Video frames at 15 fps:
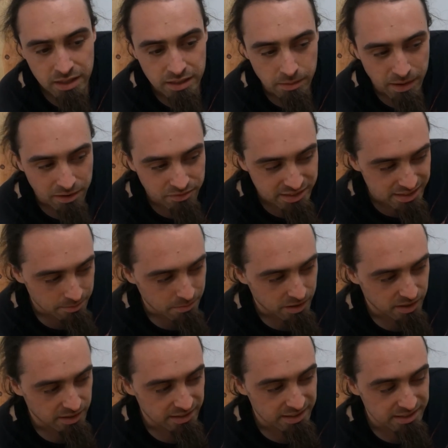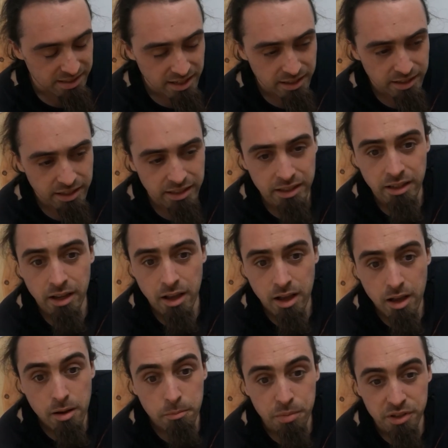They have a similar design,
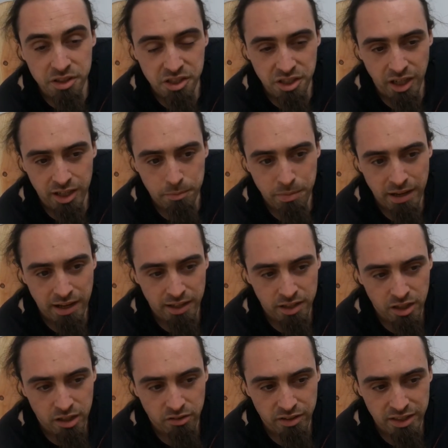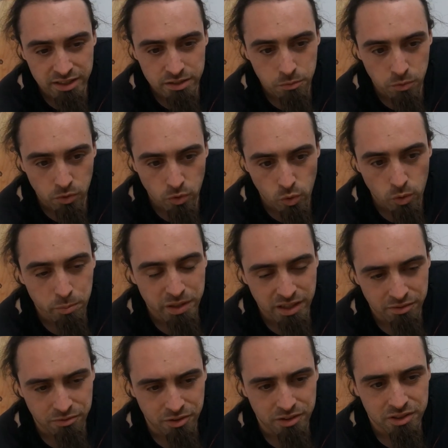but the shape and colourings will all be
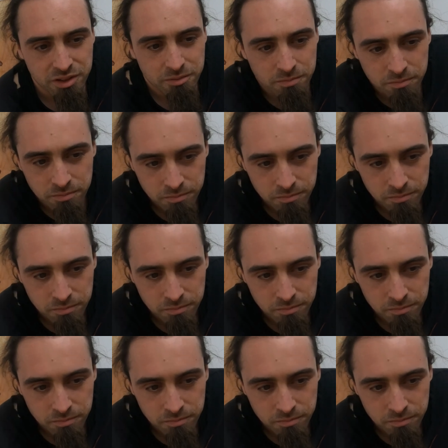different.